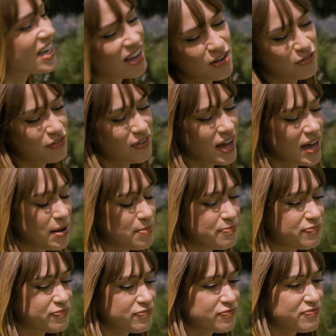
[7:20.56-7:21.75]
if
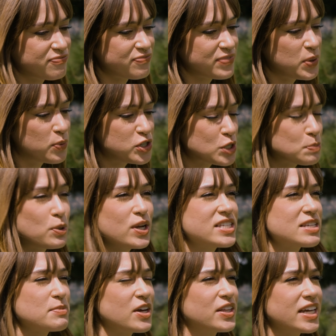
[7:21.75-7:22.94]
we're just putting
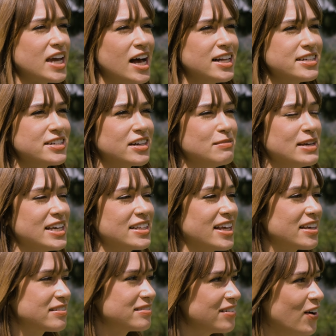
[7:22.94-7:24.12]
something on the calendar and being
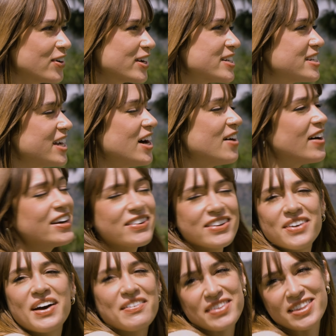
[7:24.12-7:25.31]
like, all good to go. I don't
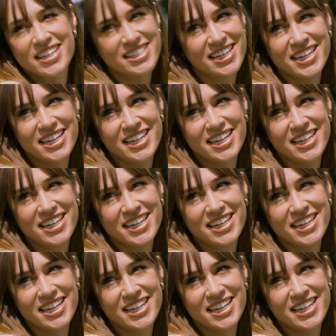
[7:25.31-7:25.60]
know half the things I